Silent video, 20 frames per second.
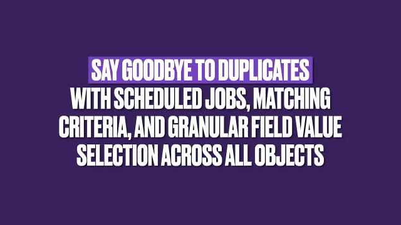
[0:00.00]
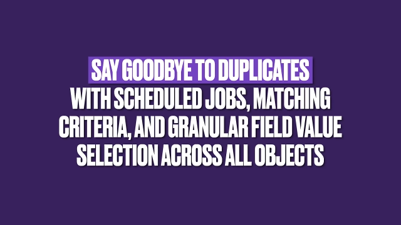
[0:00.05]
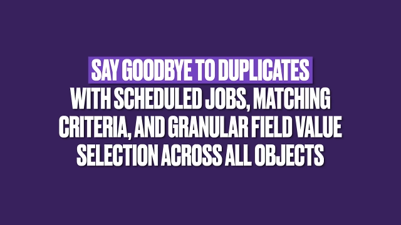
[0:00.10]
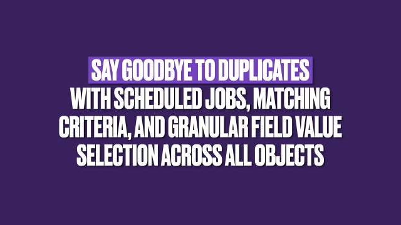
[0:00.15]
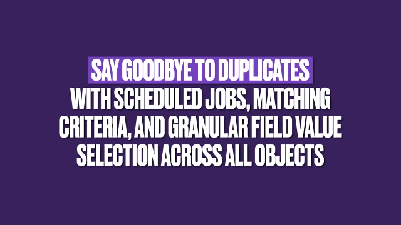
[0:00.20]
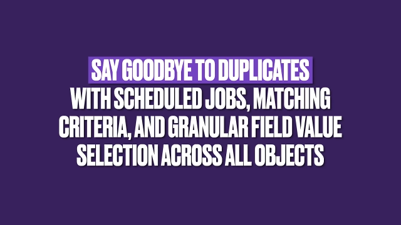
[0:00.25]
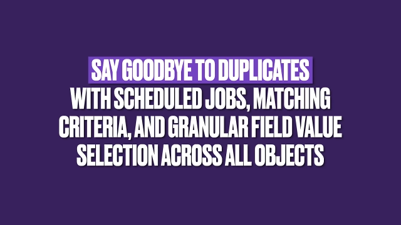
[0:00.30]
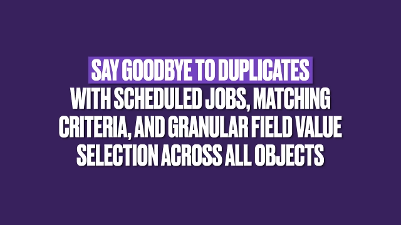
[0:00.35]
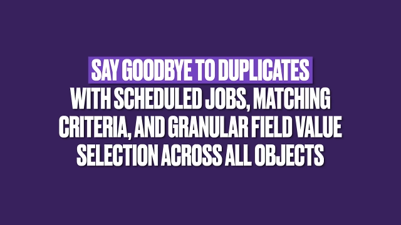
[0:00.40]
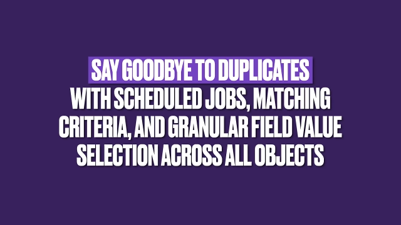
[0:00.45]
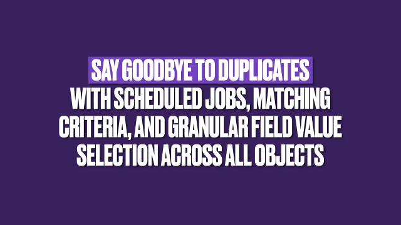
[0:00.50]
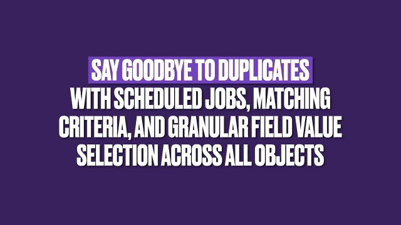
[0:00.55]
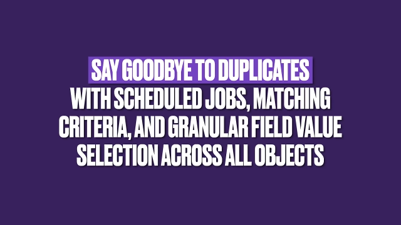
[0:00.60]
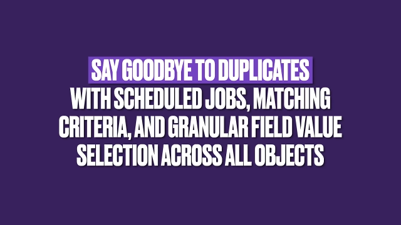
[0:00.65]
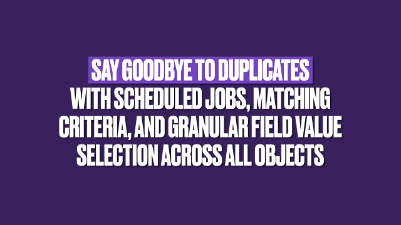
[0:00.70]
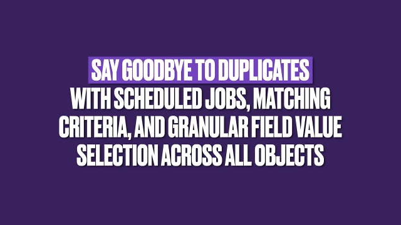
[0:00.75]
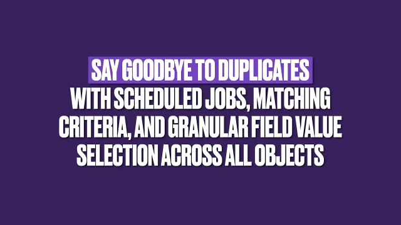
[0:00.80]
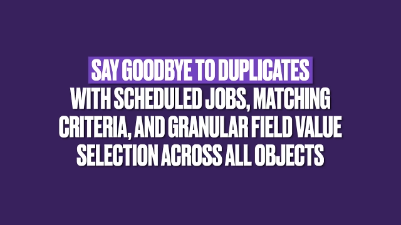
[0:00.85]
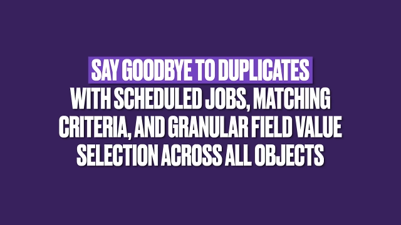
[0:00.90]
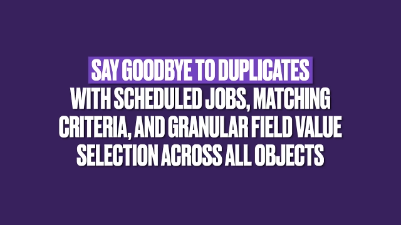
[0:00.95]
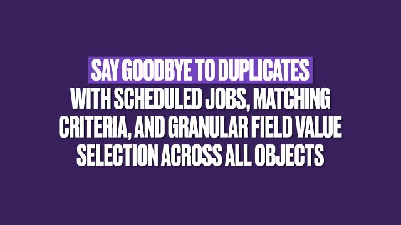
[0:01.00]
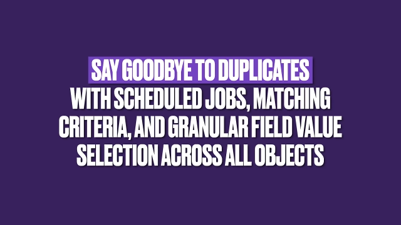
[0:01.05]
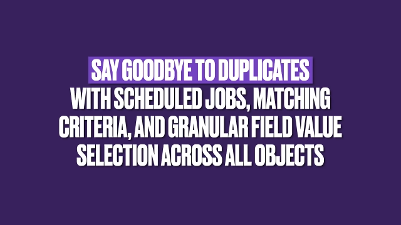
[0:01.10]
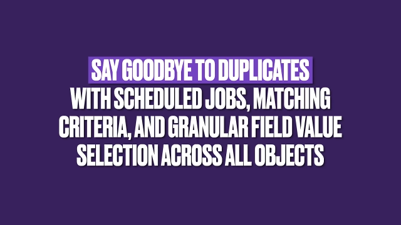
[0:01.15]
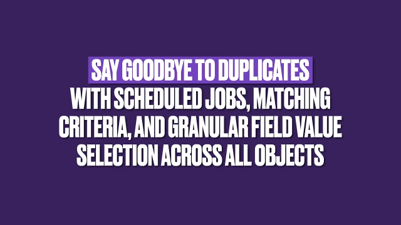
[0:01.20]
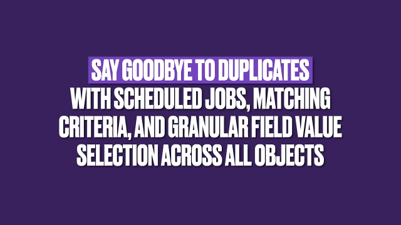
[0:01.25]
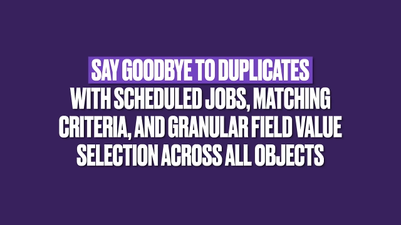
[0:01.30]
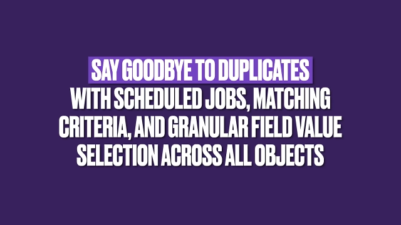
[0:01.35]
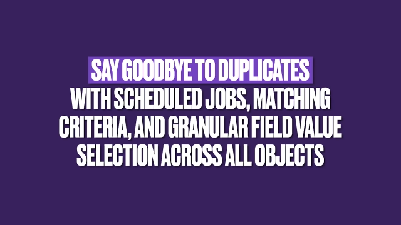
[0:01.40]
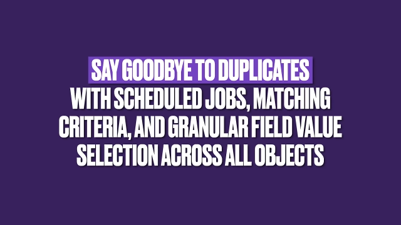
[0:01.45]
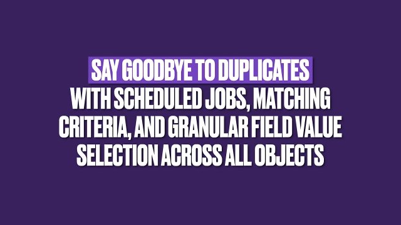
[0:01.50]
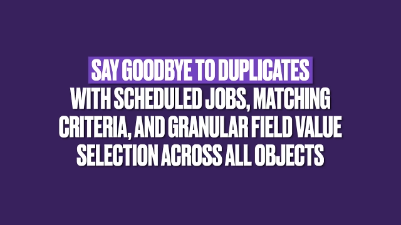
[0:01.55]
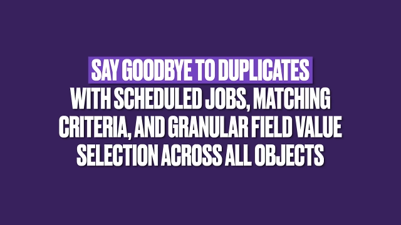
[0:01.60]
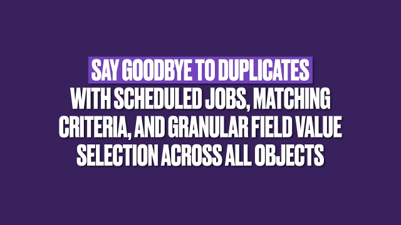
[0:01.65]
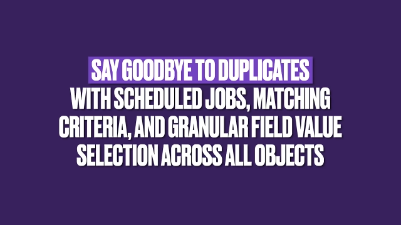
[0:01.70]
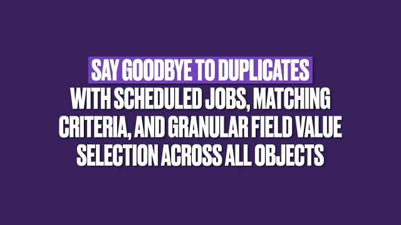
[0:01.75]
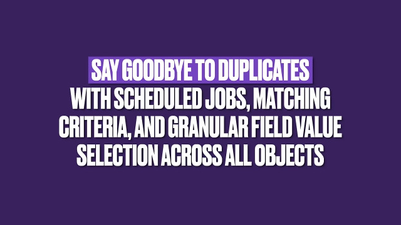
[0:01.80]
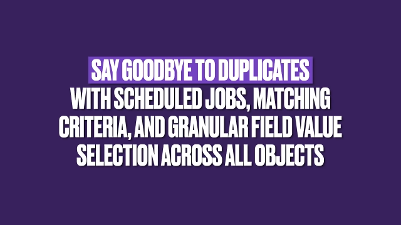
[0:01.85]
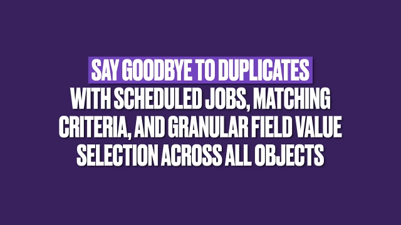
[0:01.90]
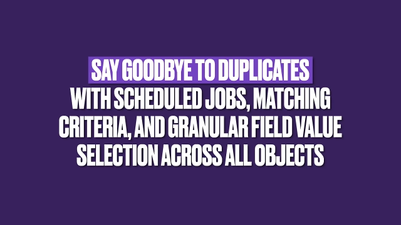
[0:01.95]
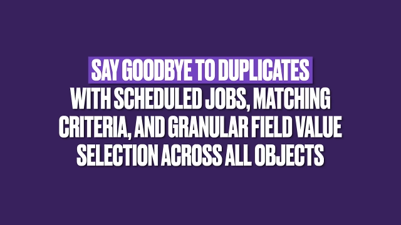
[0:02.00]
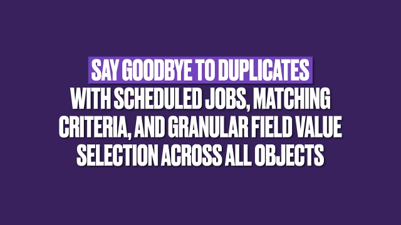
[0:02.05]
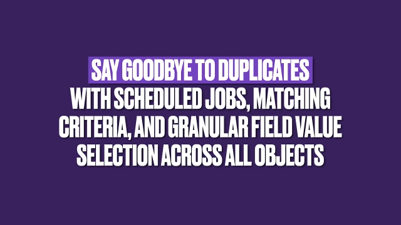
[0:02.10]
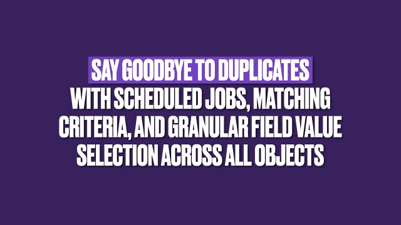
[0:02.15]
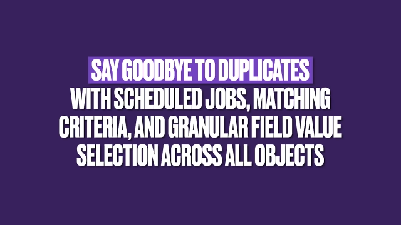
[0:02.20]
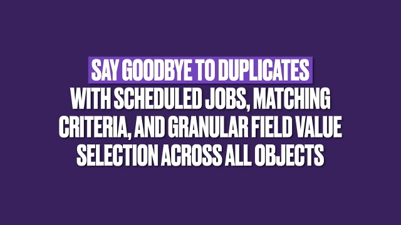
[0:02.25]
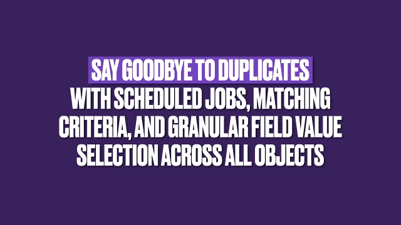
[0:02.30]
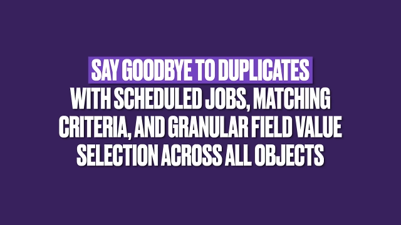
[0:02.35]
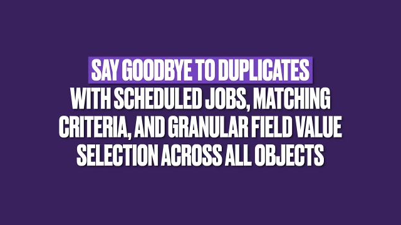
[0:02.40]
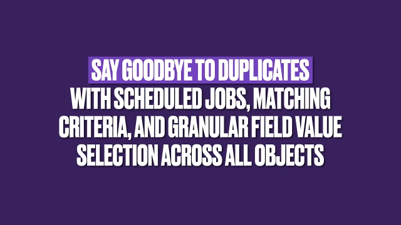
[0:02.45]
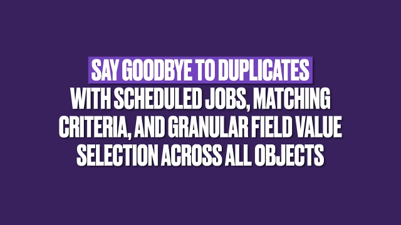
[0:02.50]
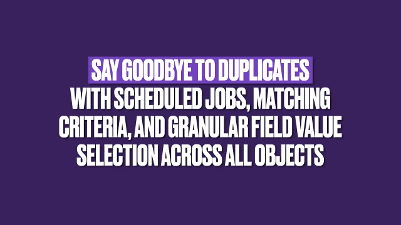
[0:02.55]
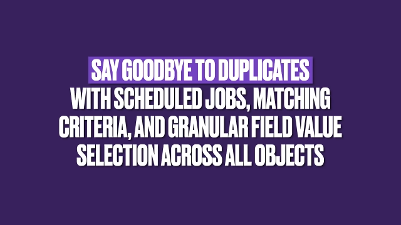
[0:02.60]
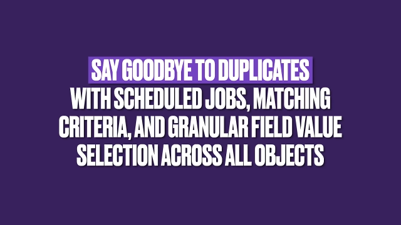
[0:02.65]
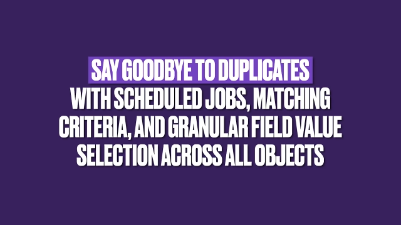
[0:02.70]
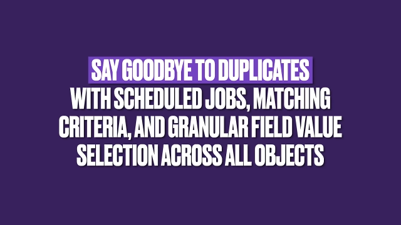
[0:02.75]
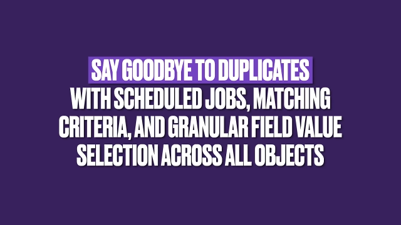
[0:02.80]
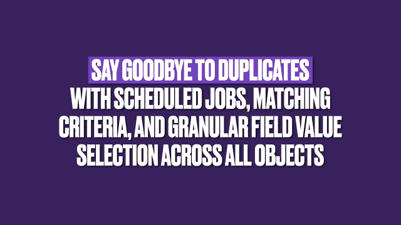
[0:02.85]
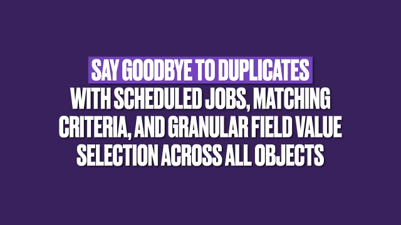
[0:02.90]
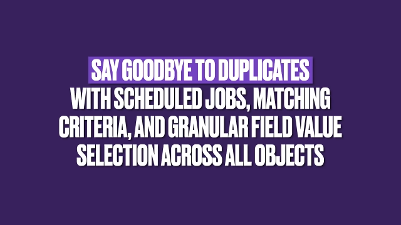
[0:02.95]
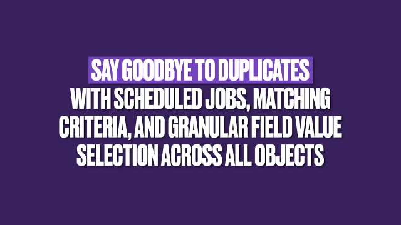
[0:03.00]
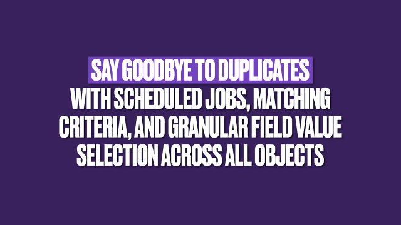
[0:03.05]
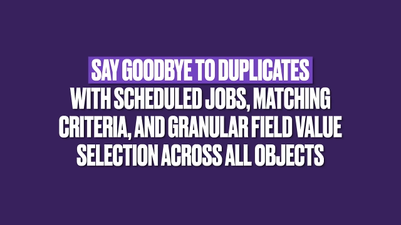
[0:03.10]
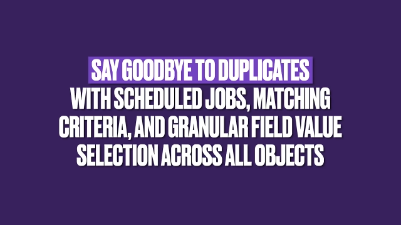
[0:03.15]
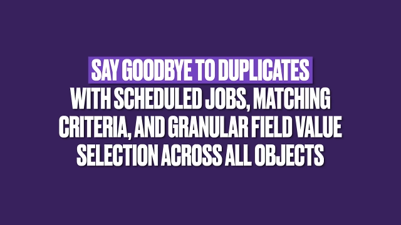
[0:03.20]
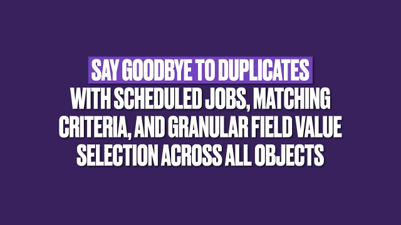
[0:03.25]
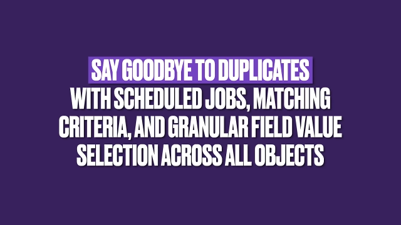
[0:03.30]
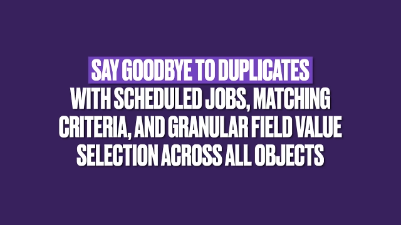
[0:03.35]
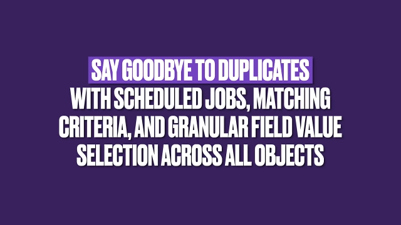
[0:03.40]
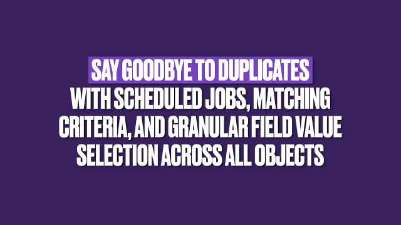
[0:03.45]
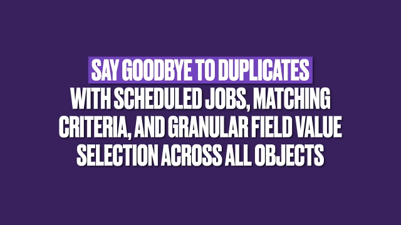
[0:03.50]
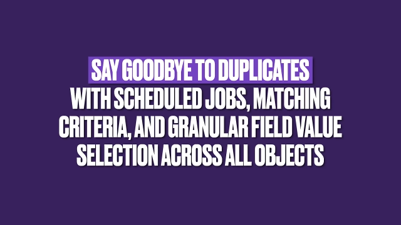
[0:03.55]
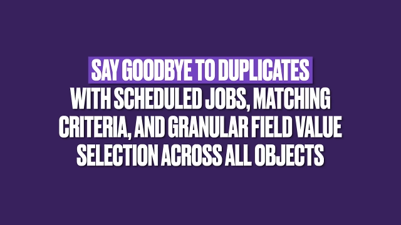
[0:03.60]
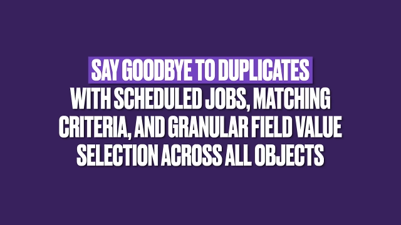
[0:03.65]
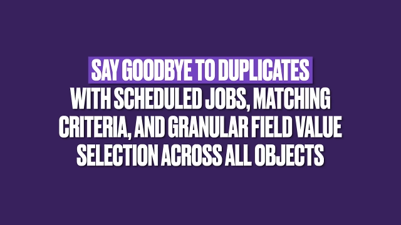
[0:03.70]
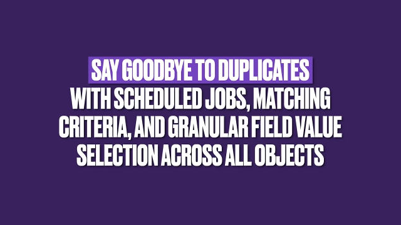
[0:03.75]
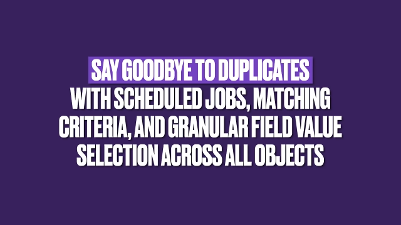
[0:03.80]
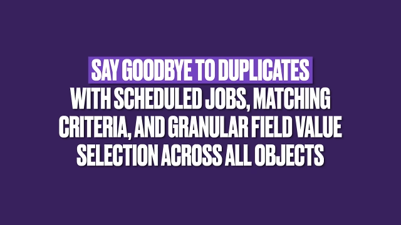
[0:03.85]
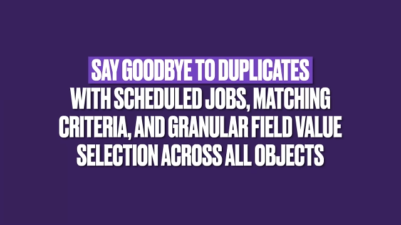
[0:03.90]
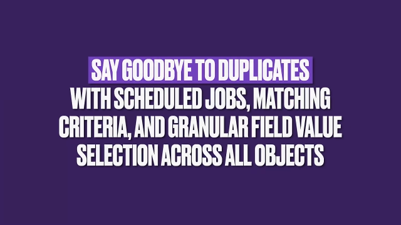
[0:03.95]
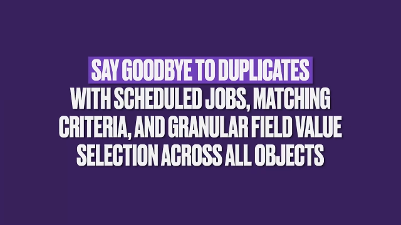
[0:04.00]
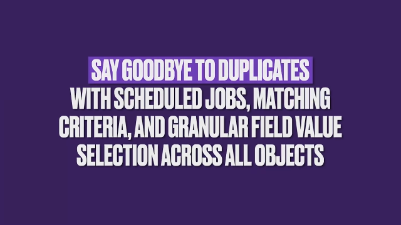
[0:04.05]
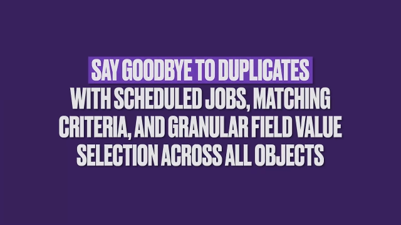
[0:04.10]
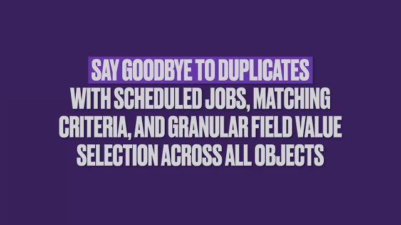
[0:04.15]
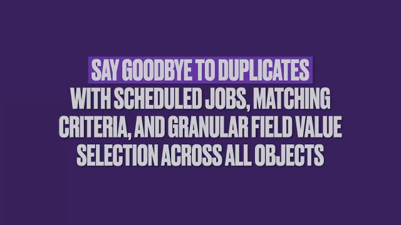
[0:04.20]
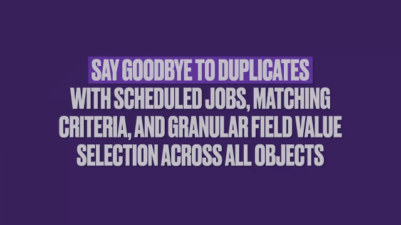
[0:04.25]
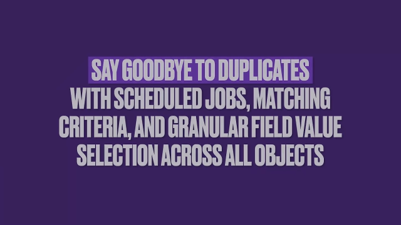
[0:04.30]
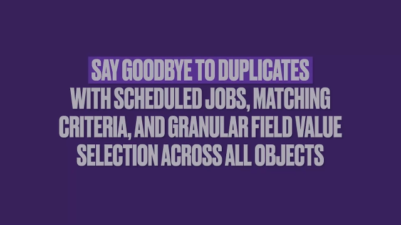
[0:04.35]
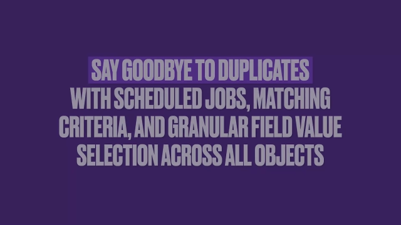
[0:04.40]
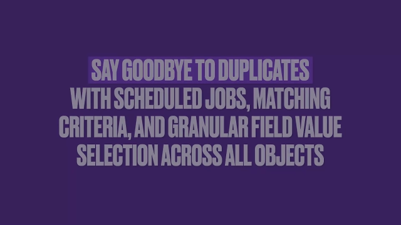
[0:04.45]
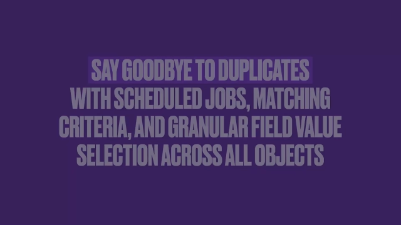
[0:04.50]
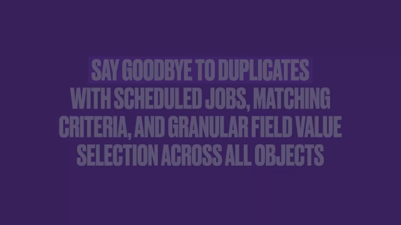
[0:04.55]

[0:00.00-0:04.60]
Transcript: (no speaker visible)